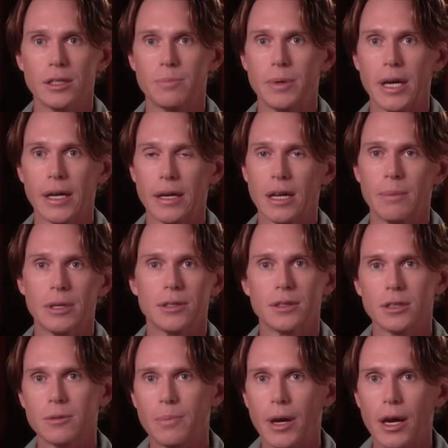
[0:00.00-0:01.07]
is back. I got my
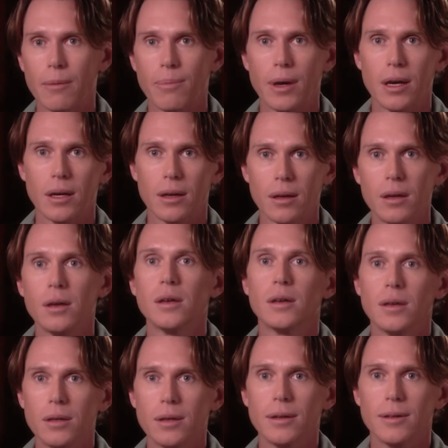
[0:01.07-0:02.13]
six pack back
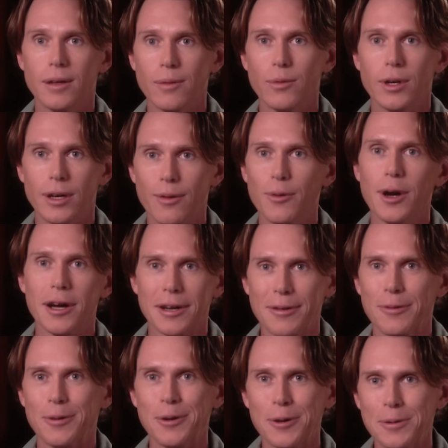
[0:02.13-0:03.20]
and I'm ready to
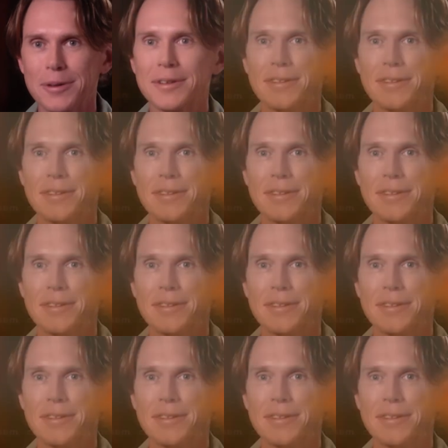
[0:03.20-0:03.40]
rock and roll.